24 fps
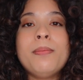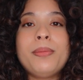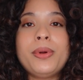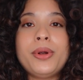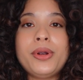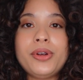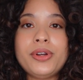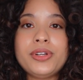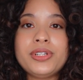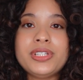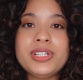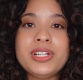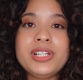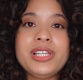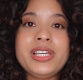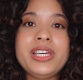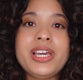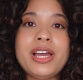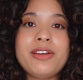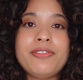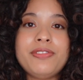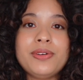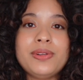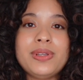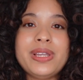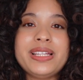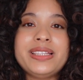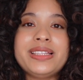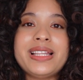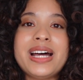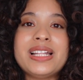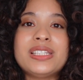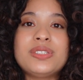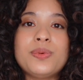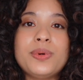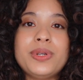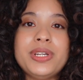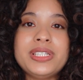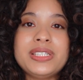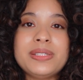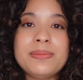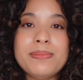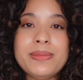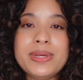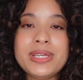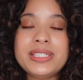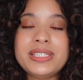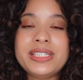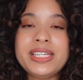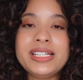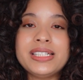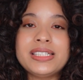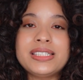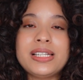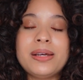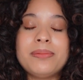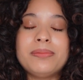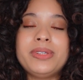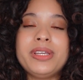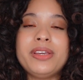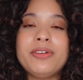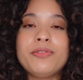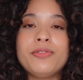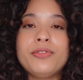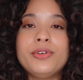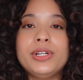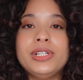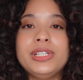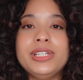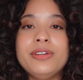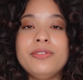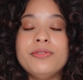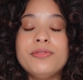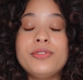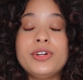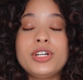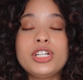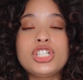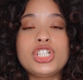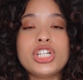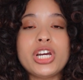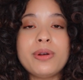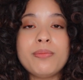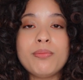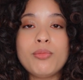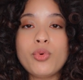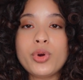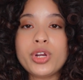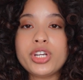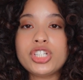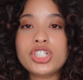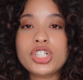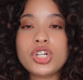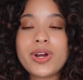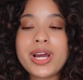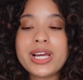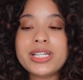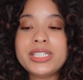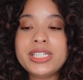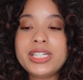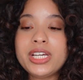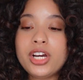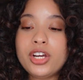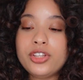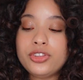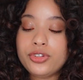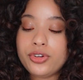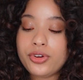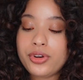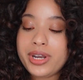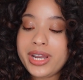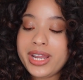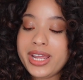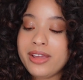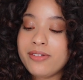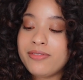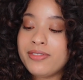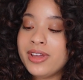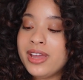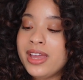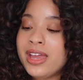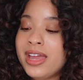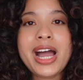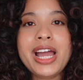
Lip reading: Personally, I feel like that's what it's missing, something really rich and moisturizing underneath.